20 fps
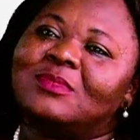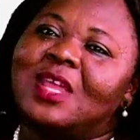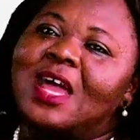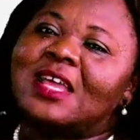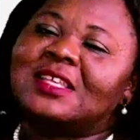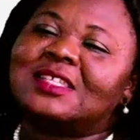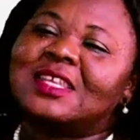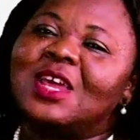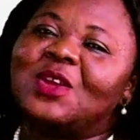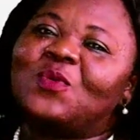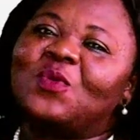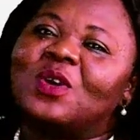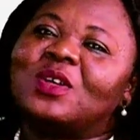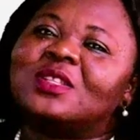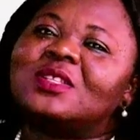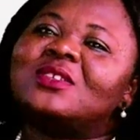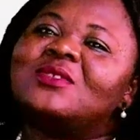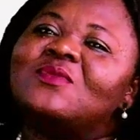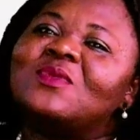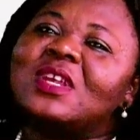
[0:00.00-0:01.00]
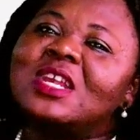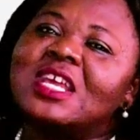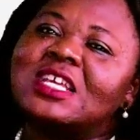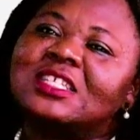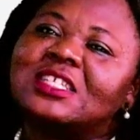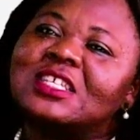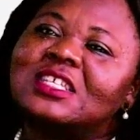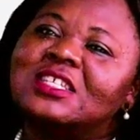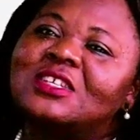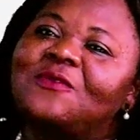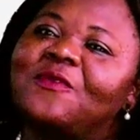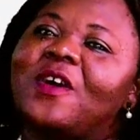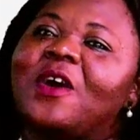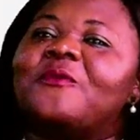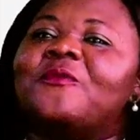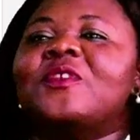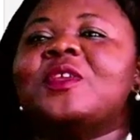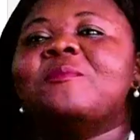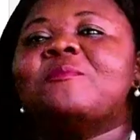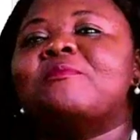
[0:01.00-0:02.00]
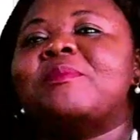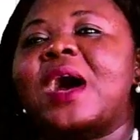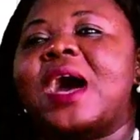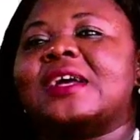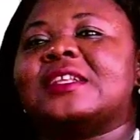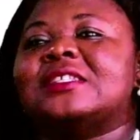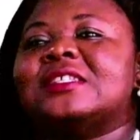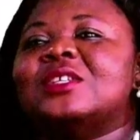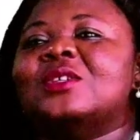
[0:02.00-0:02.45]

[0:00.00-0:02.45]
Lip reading: I said what? Relationships have impact